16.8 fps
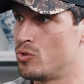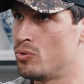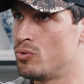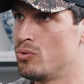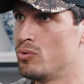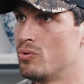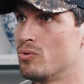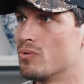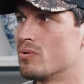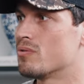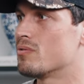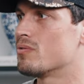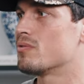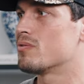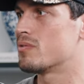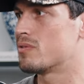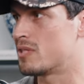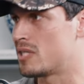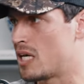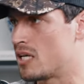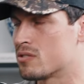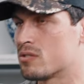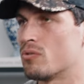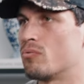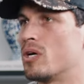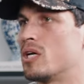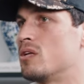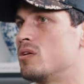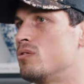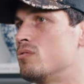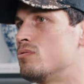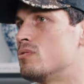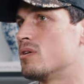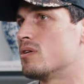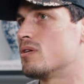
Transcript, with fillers: you that's the way to use